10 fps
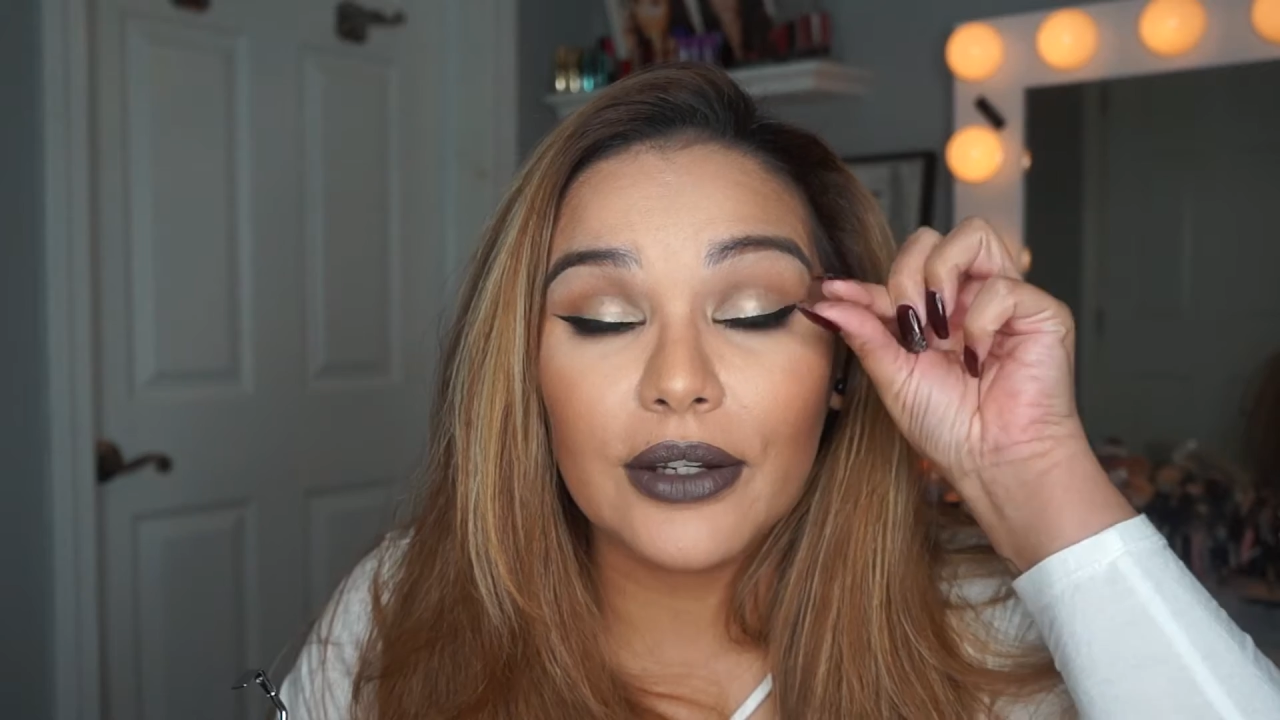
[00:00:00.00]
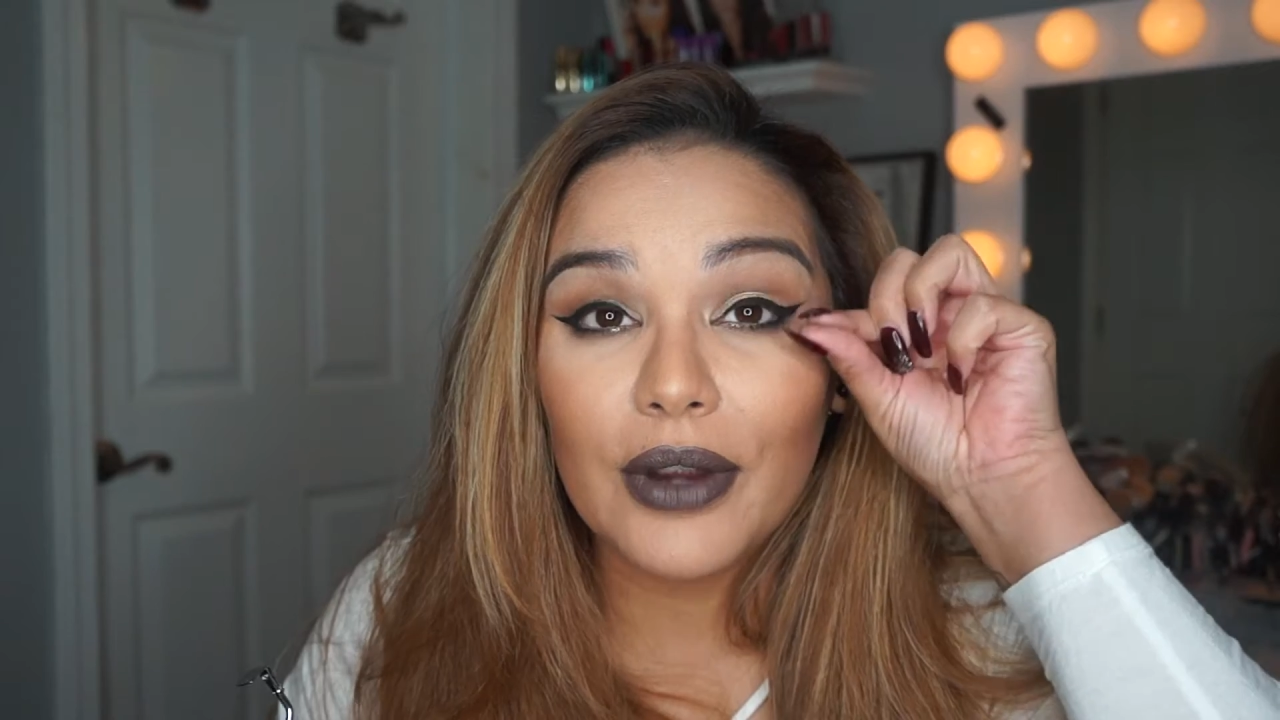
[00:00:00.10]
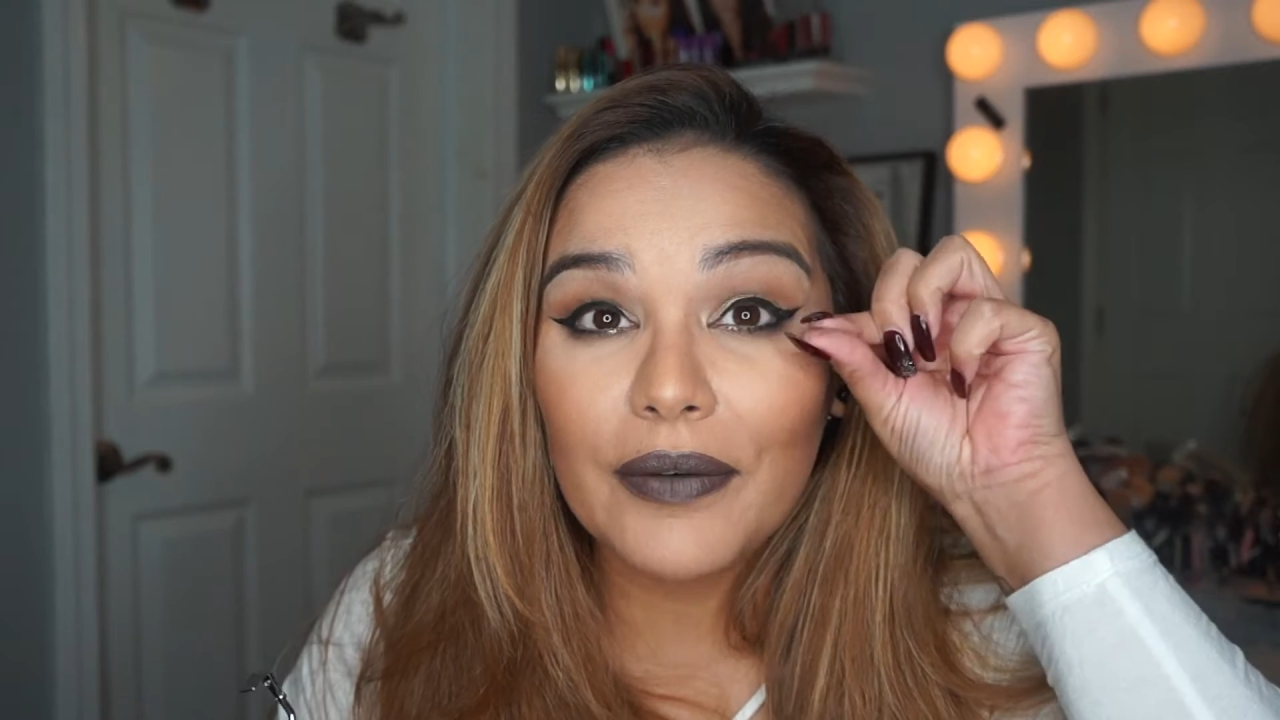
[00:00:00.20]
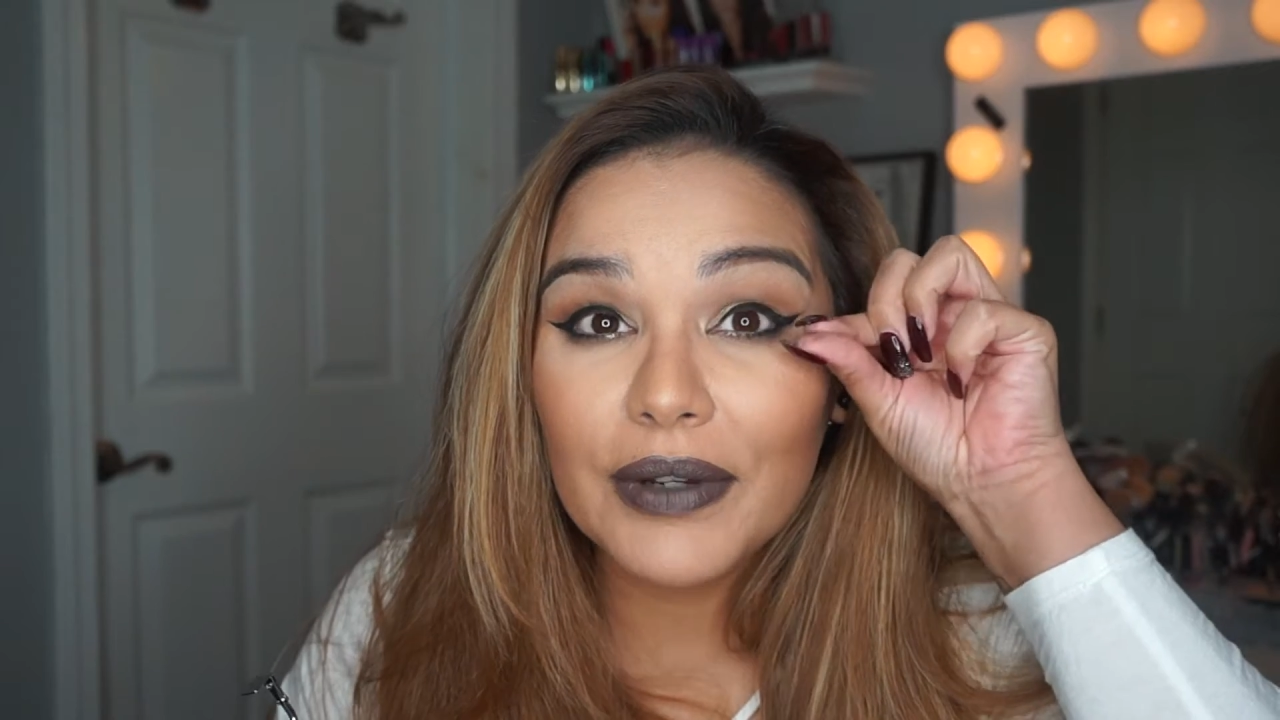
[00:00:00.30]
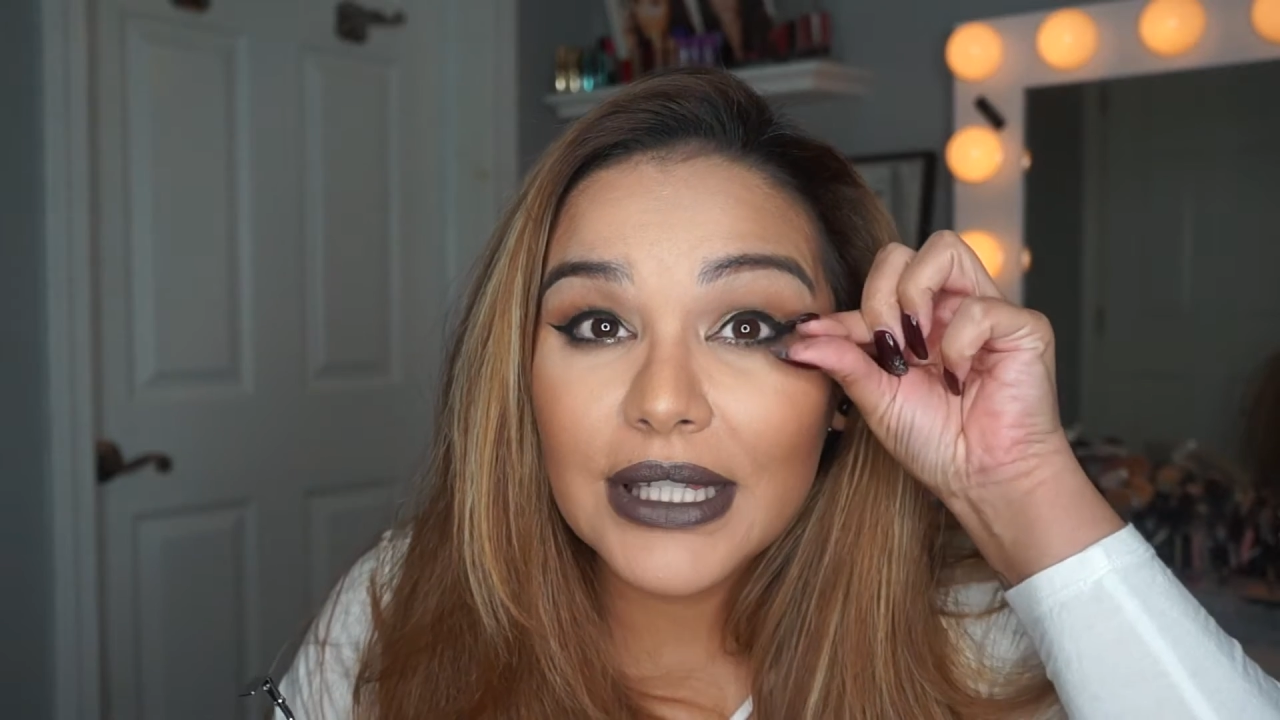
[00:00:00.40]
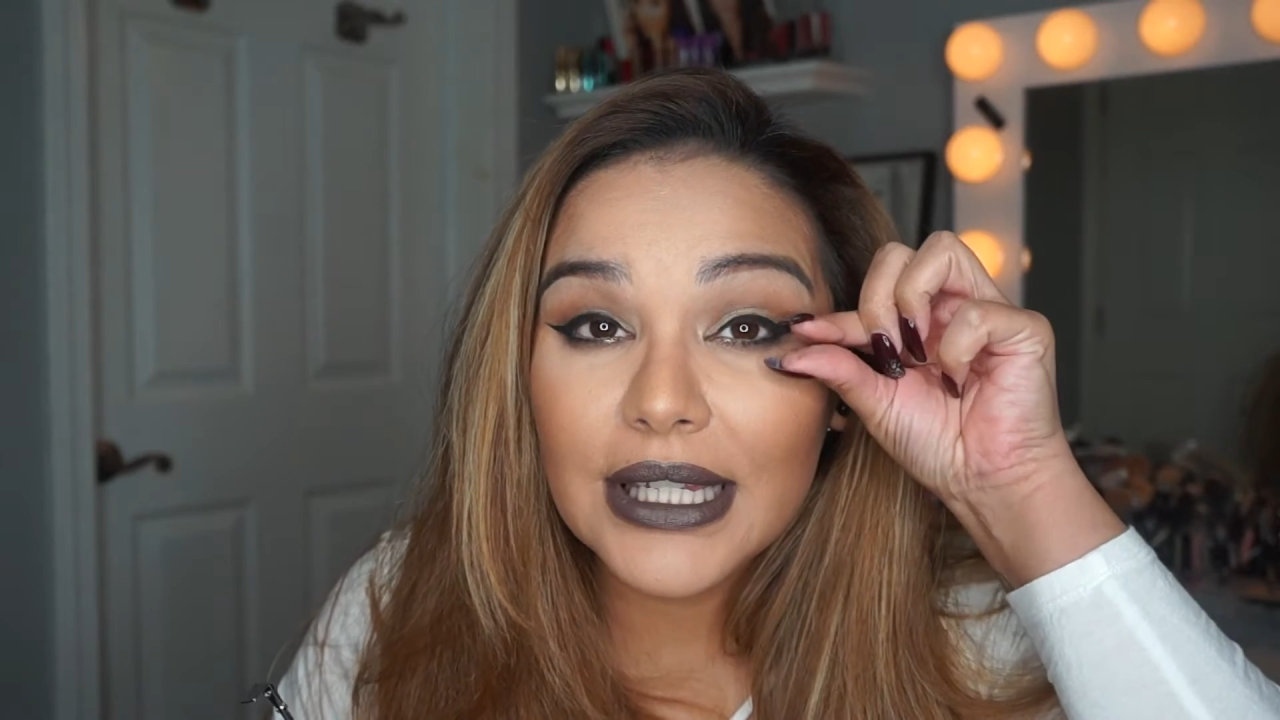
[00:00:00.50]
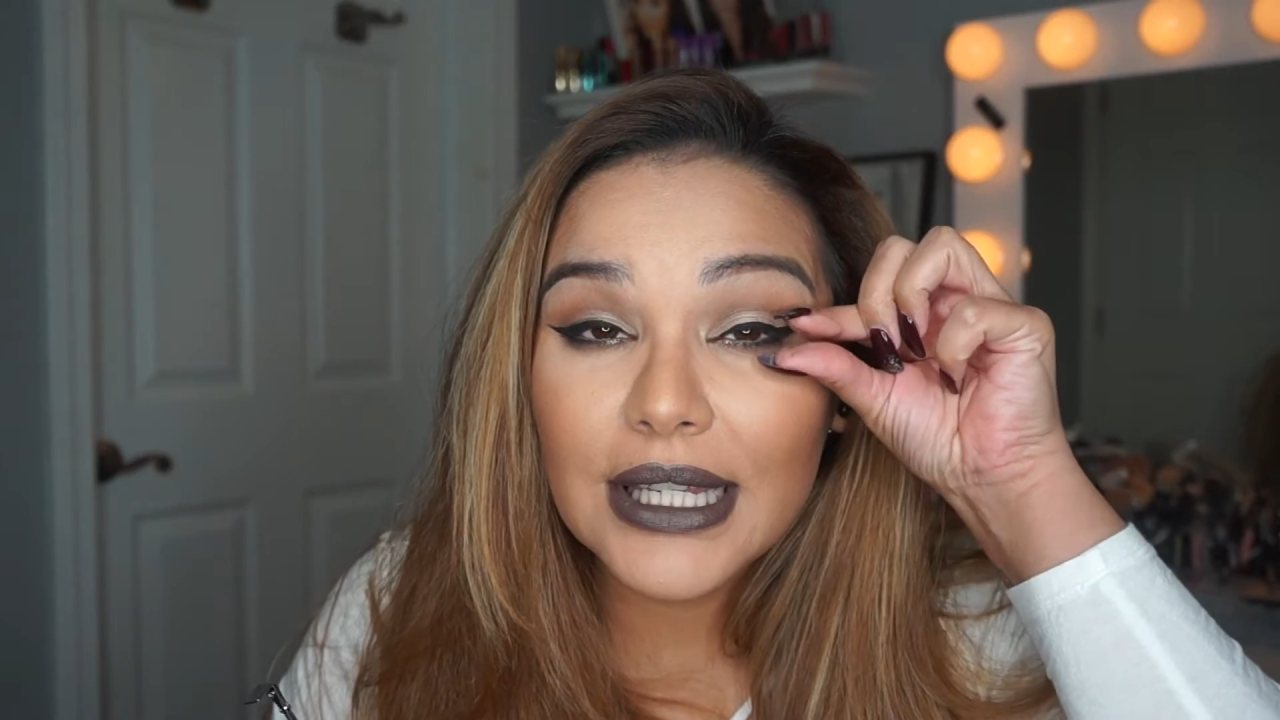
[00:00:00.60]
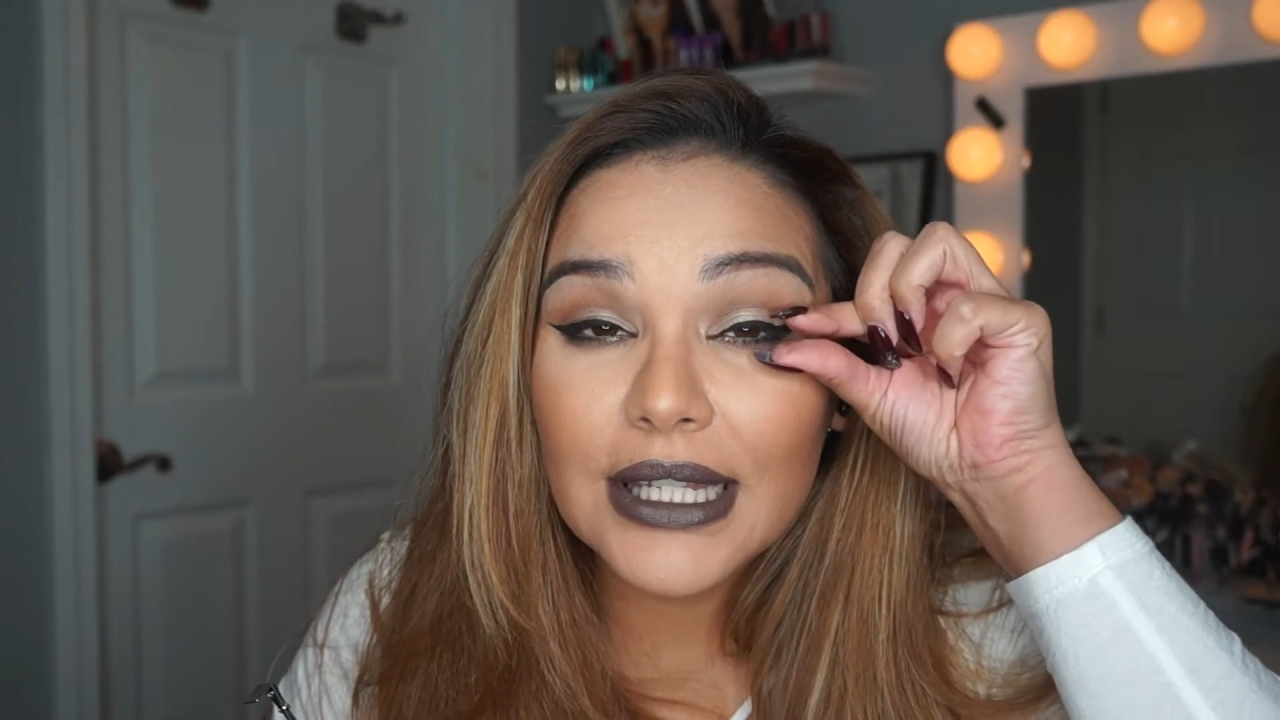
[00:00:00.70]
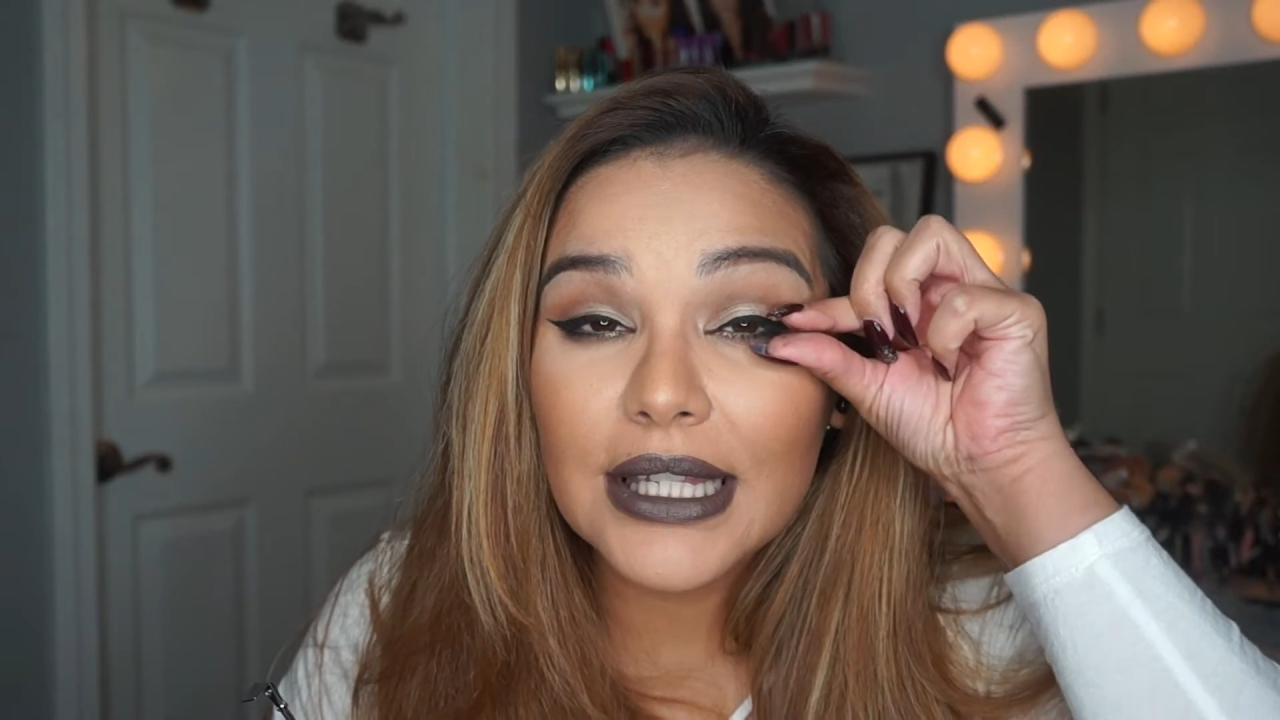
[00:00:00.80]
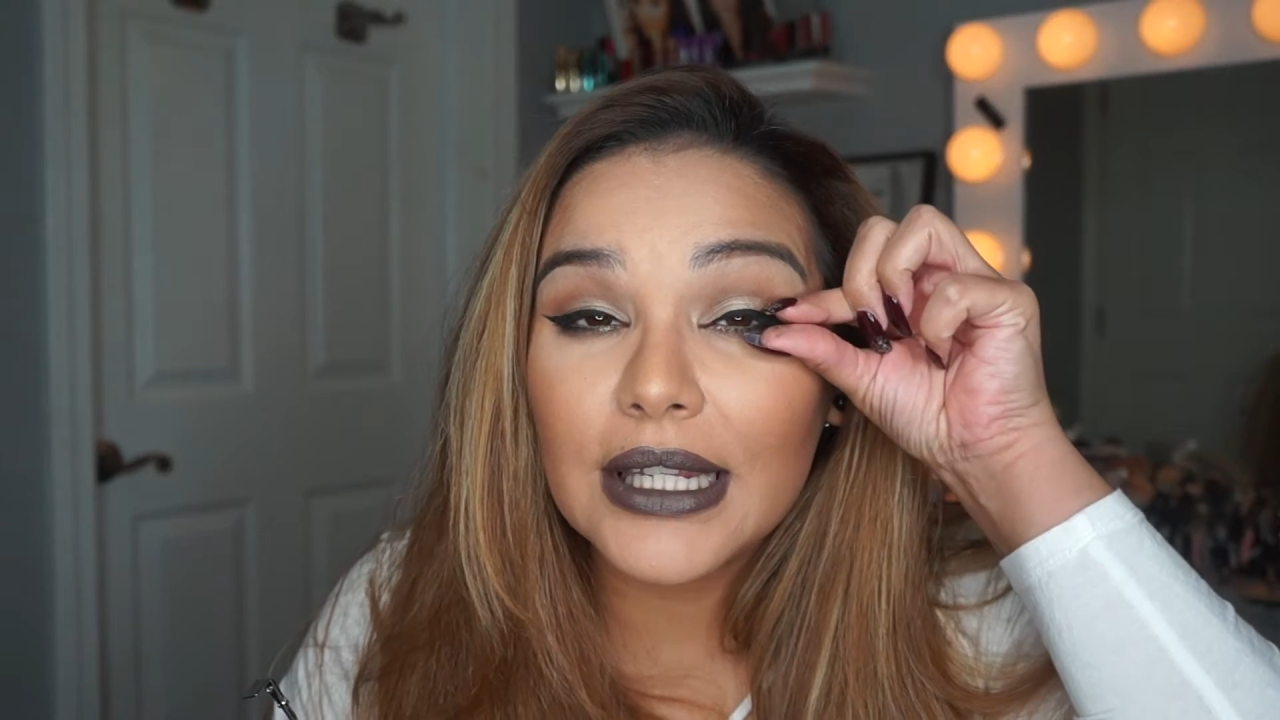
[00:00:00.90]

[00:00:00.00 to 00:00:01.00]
crevices